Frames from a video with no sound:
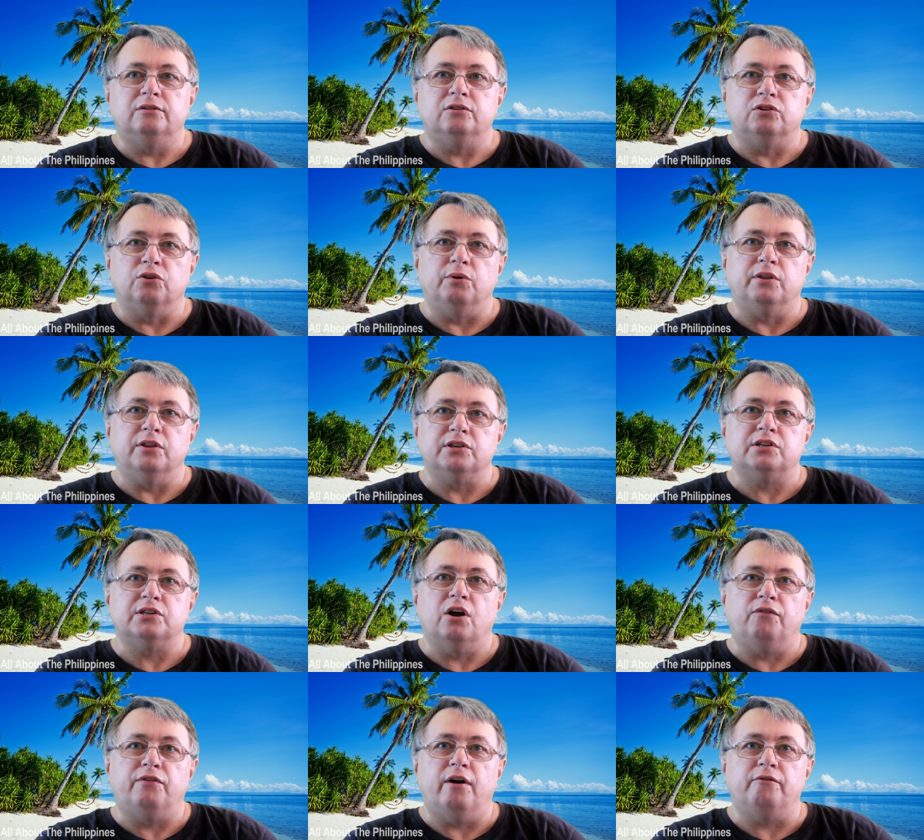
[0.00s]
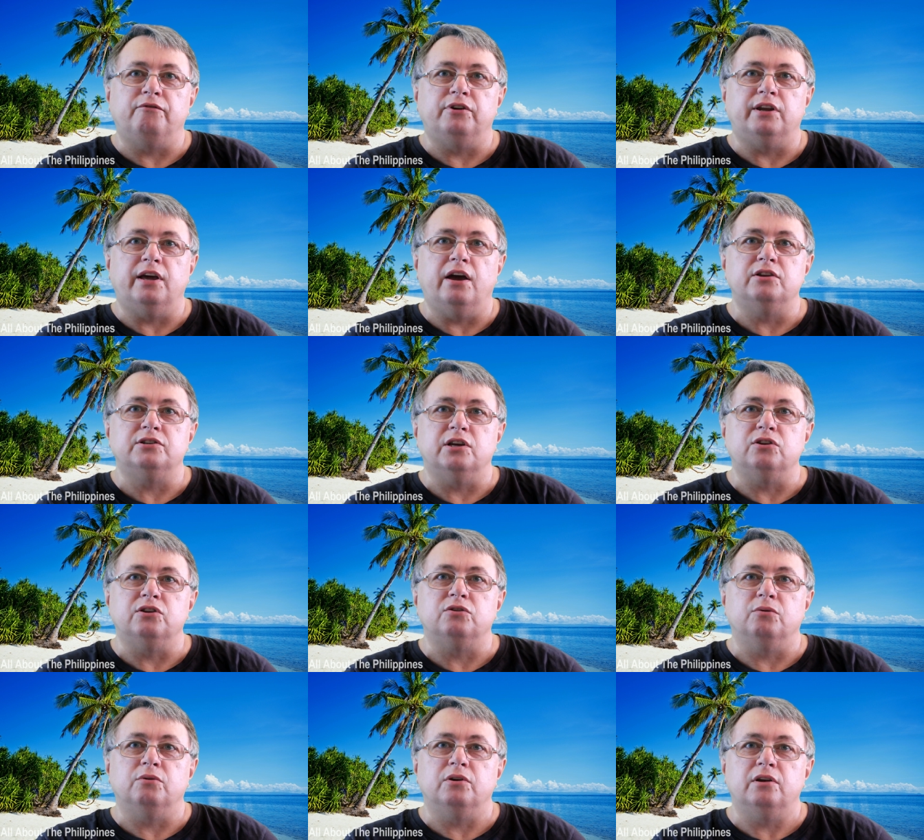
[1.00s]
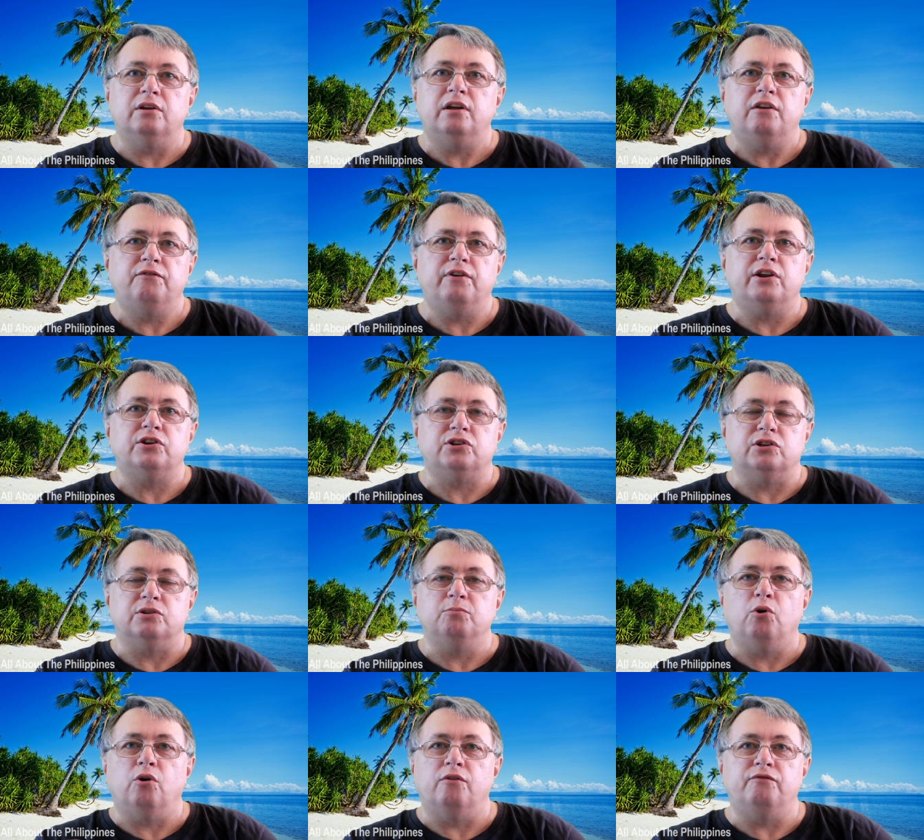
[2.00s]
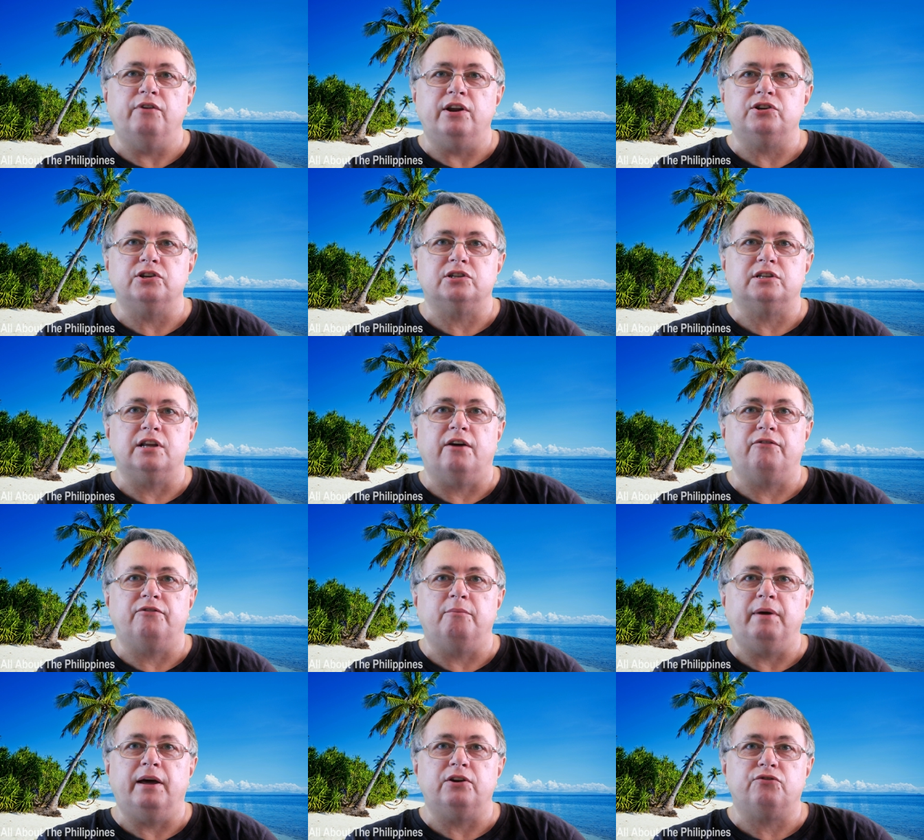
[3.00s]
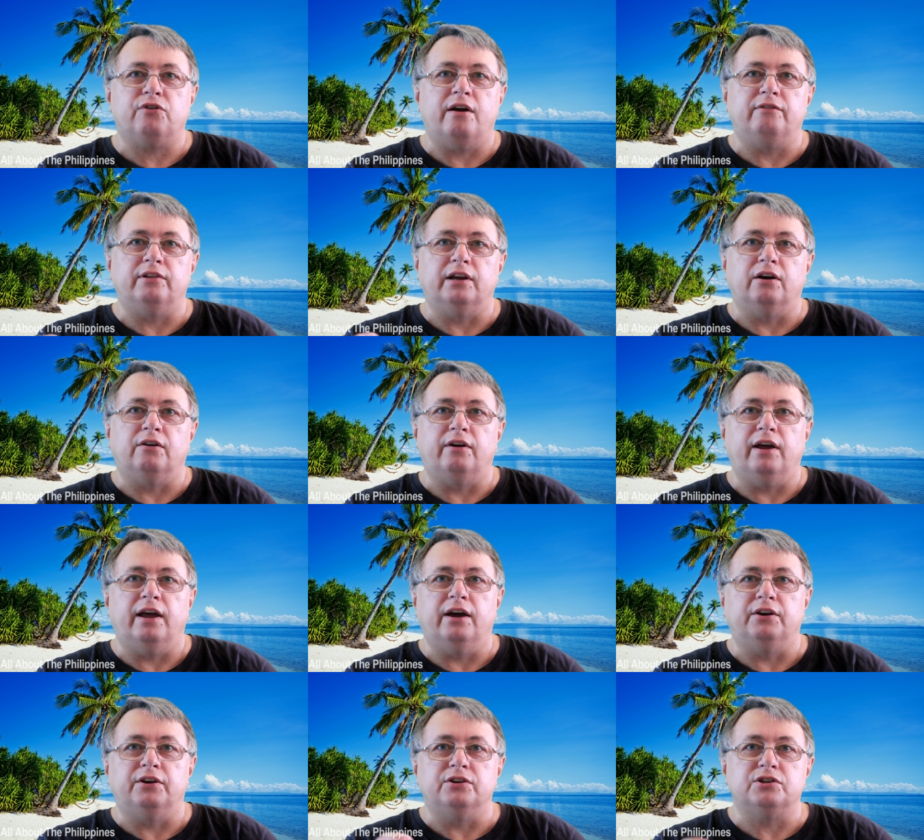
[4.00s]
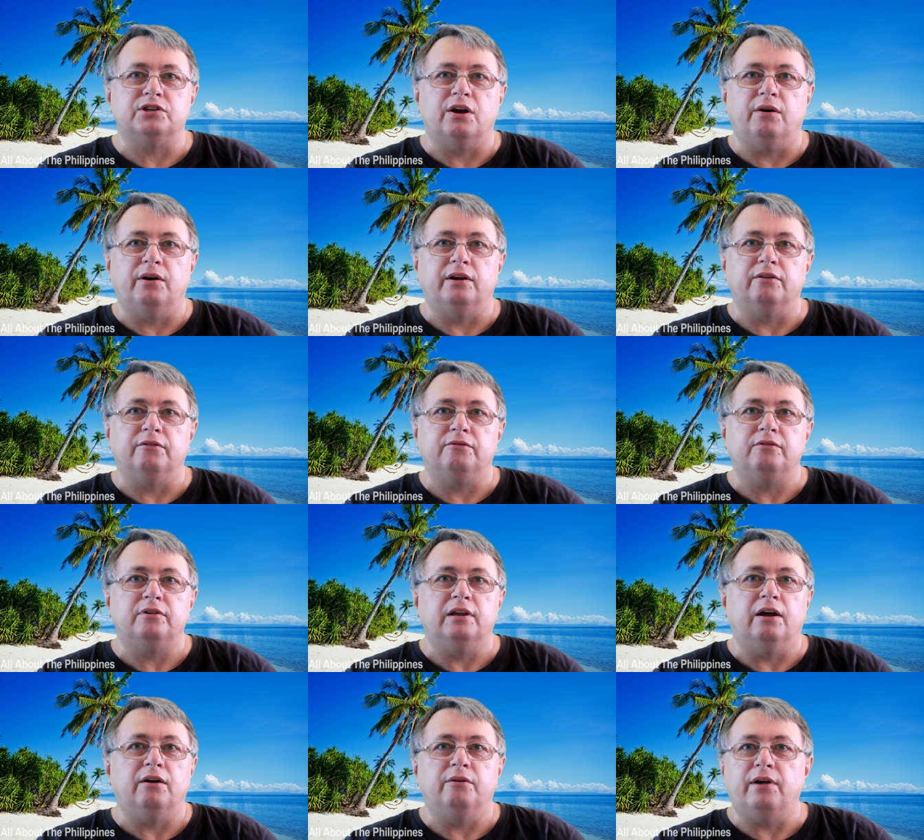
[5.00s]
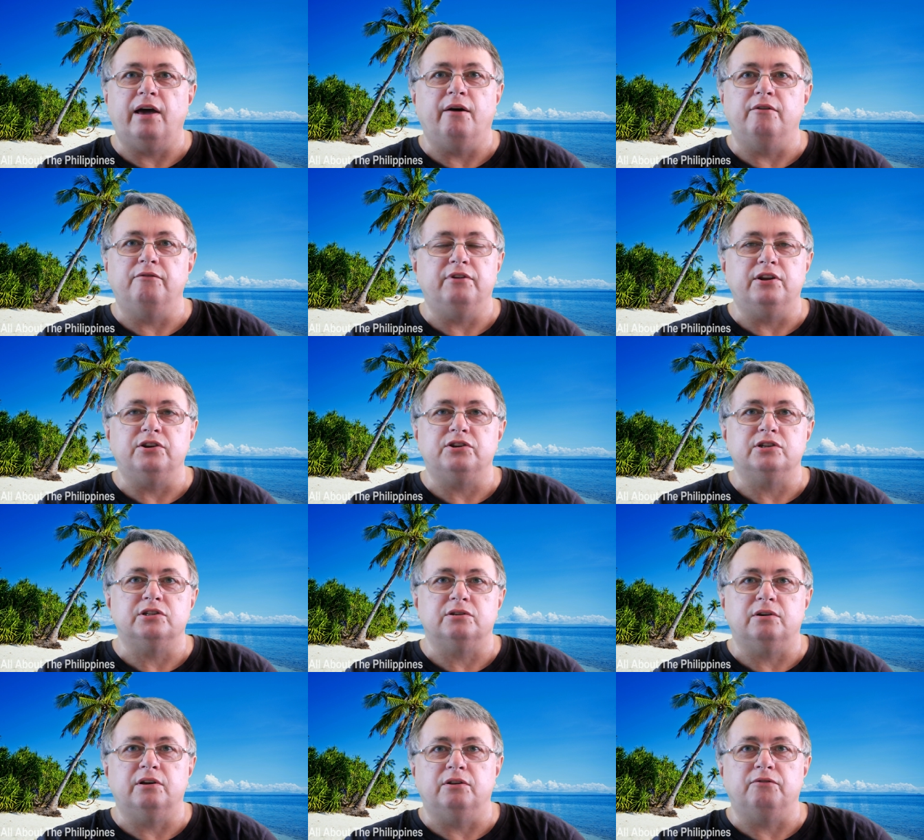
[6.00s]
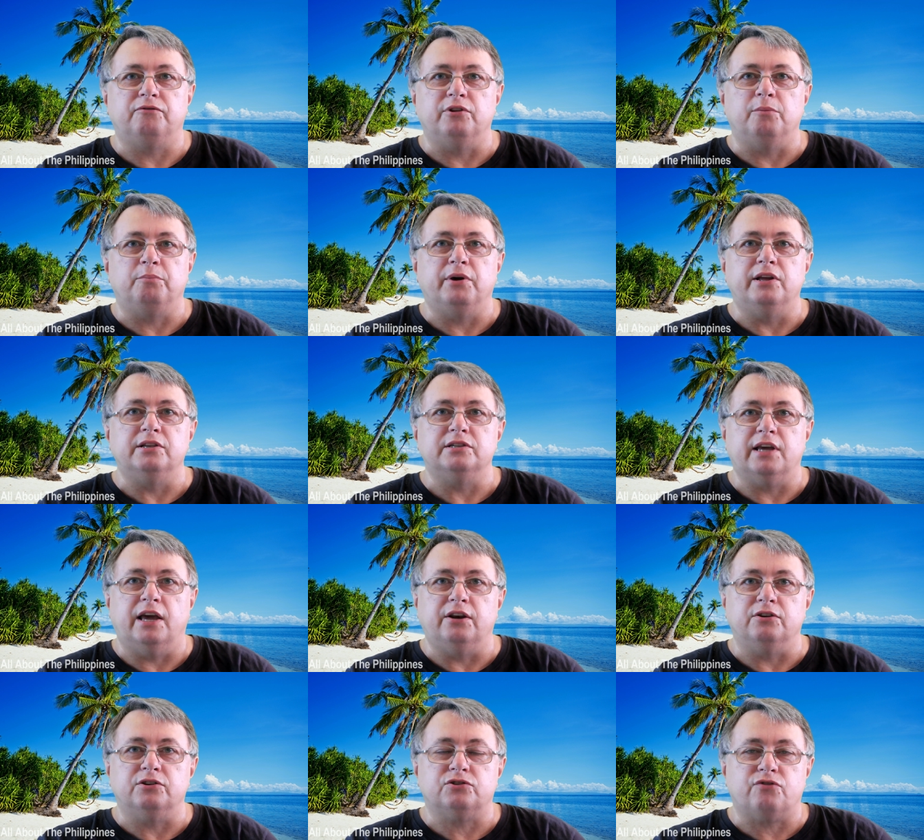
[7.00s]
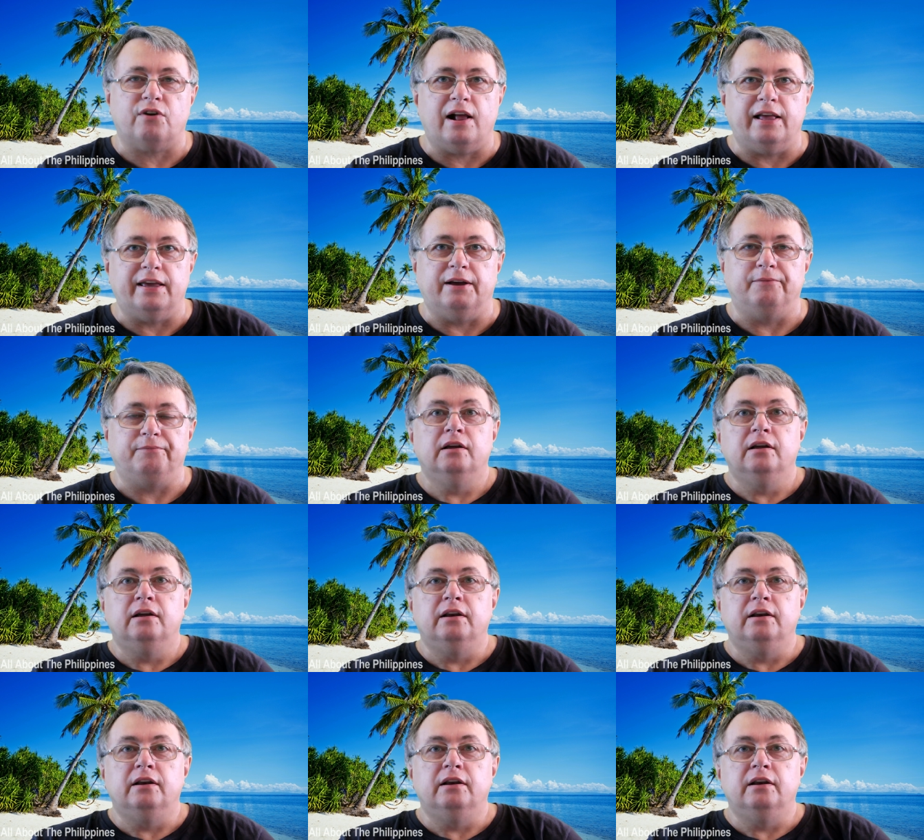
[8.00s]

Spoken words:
doing the self-help videos into adventures, more adventure stuff about traveling around and showing, you know, our adventures in the Philippines and Australia.